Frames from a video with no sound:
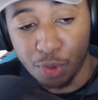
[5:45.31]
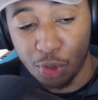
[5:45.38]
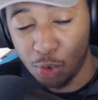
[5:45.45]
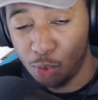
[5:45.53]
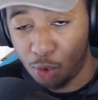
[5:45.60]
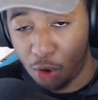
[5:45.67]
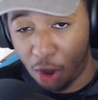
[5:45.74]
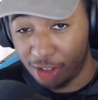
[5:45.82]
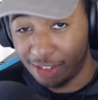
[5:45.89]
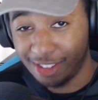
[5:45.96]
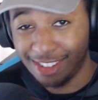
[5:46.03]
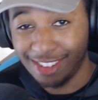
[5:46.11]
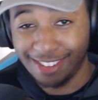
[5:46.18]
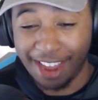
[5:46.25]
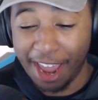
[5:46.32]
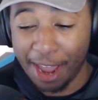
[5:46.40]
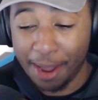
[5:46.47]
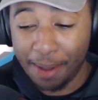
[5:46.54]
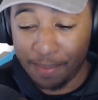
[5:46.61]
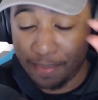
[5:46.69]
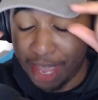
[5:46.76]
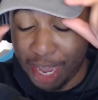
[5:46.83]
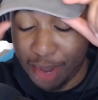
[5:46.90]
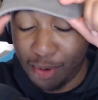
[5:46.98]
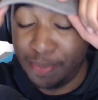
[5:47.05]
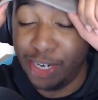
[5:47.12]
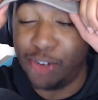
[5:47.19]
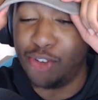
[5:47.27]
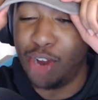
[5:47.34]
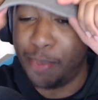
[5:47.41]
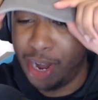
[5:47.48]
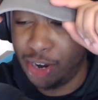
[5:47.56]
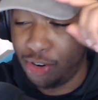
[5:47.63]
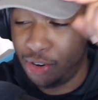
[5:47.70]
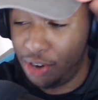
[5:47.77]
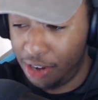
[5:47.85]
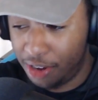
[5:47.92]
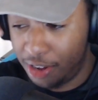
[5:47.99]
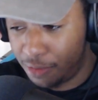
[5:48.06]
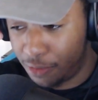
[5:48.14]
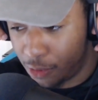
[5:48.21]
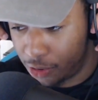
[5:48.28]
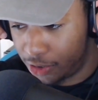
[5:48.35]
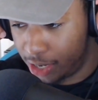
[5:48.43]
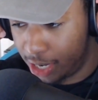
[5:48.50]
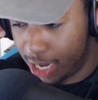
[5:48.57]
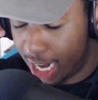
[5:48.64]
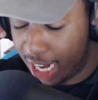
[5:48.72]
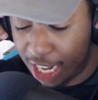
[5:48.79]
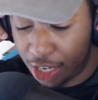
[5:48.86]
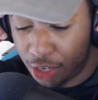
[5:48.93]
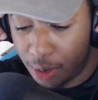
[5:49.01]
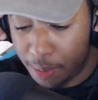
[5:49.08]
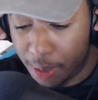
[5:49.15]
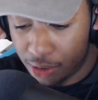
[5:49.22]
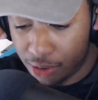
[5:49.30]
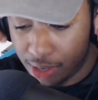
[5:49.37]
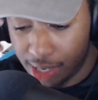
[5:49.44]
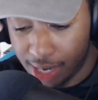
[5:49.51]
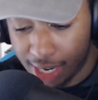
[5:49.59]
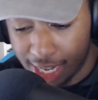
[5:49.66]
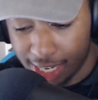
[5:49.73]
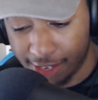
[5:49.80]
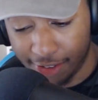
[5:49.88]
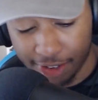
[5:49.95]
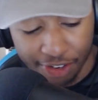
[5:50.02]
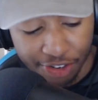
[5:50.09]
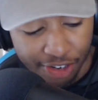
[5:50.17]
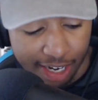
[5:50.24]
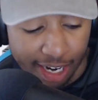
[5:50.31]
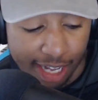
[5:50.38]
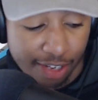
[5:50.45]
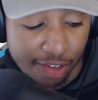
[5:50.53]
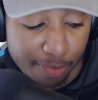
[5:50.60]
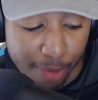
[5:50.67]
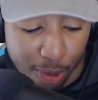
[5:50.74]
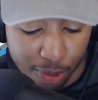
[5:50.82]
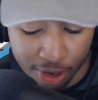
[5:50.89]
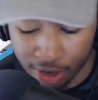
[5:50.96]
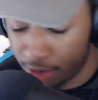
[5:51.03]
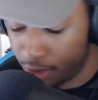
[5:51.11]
you costed this game, it would be Draymond Green, unfortunately. And I like Draymond Green. I like his engine. I like his motor.